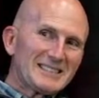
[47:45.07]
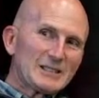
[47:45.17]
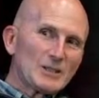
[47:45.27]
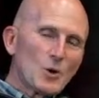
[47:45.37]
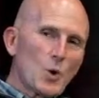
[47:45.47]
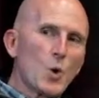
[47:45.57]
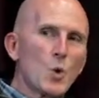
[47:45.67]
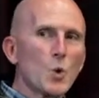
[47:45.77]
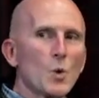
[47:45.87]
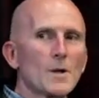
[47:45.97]
Who?
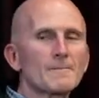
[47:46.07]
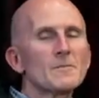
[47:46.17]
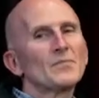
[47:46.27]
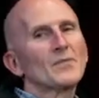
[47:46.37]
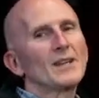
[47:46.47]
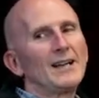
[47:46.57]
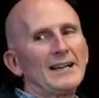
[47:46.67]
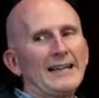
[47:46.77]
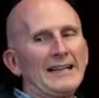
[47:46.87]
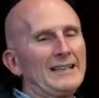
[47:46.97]
Uh,
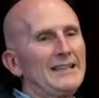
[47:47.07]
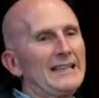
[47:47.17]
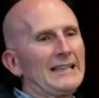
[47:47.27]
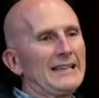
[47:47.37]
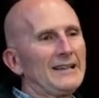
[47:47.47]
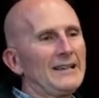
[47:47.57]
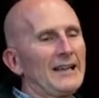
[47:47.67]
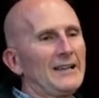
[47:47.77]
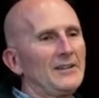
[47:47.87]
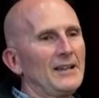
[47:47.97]
uh,
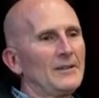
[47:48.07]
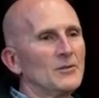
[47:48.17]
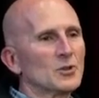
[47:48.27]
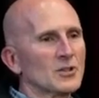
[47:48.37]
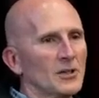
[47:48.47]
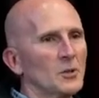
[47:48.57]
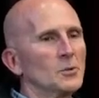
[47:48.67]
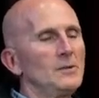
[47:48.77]
uh, uh, so